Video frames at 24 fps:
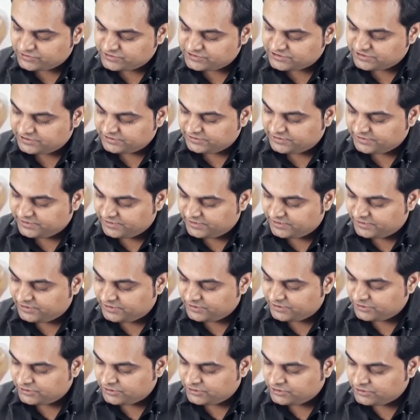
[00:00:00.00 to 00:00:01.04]
at
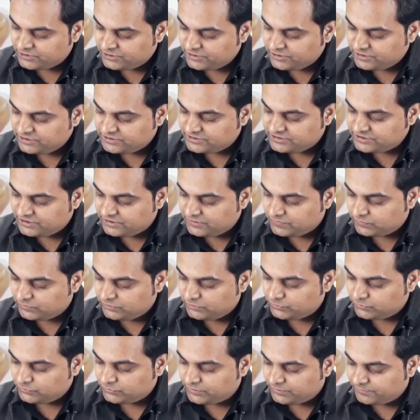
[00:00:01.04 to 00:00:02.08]
A is equal
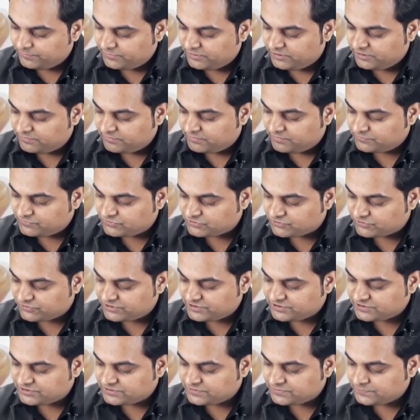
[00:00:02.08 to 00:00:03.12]
to the minimum
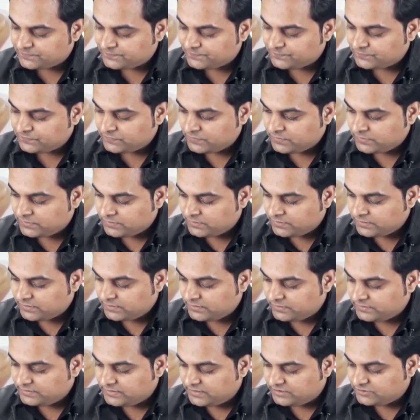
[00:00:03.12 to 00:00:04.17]
stress,
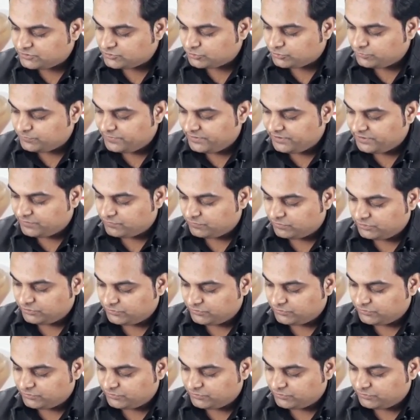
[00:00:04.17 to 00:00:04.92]
that should be equal to